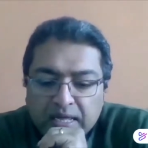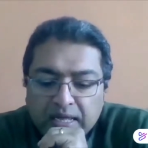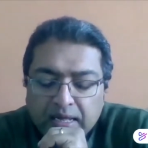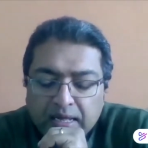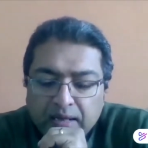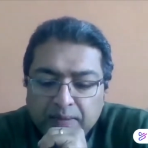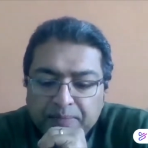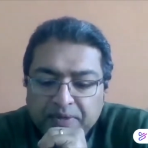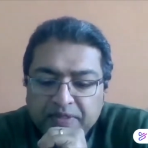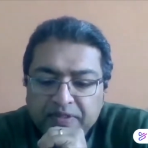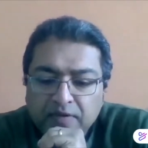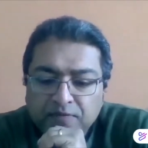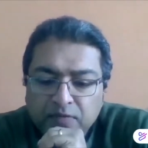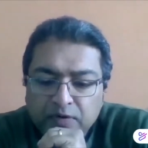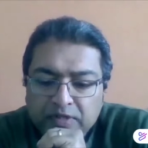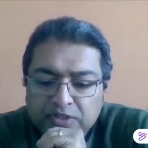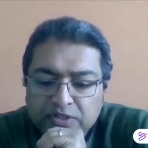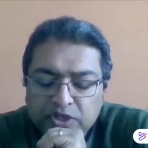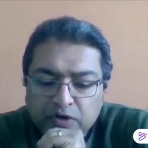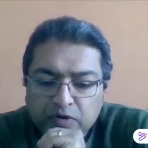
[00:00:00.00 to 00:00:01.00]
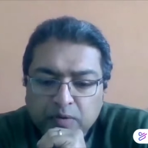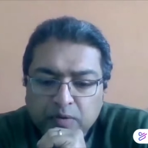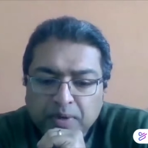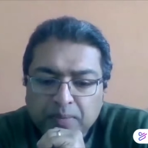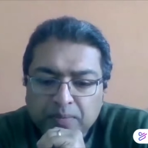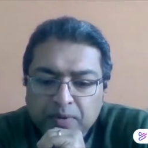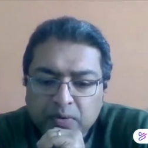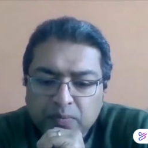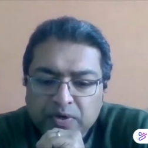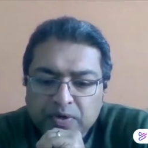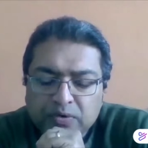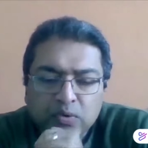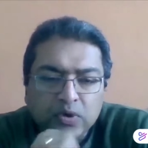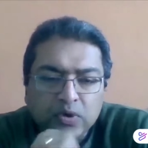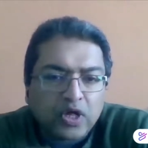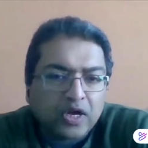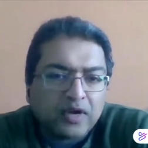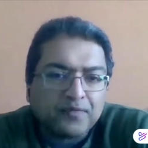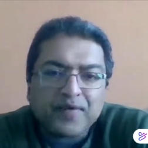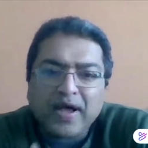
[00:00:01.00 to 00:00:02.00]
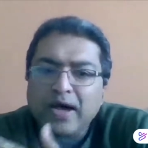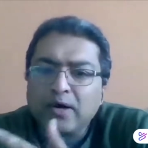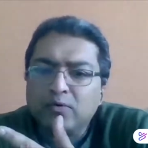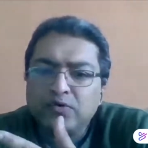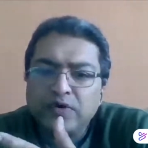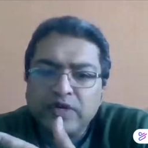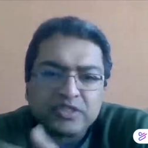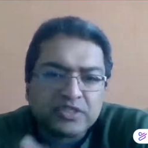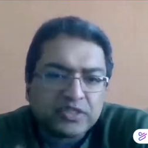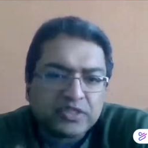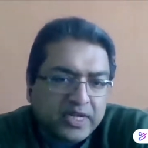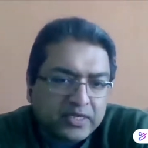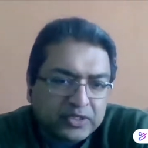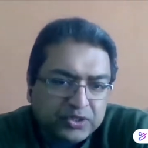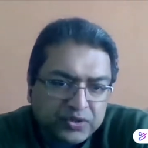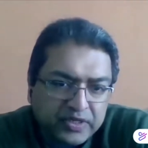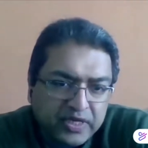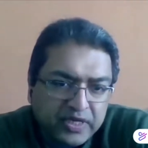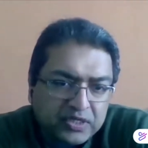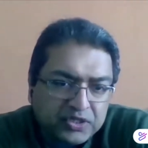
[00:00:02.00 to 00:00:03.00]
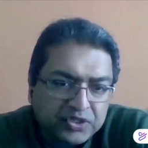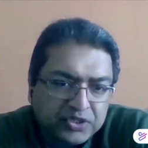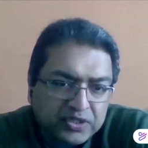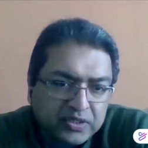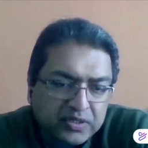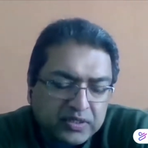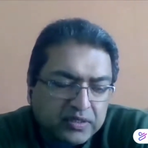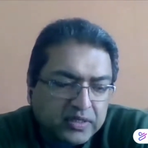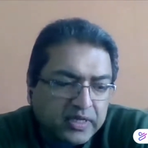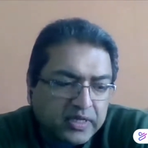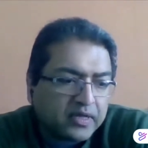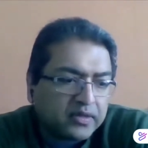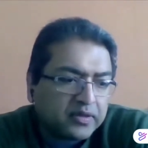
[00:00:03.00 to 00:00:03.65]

Uh, but then for the general public, we do a lot of outreach and education,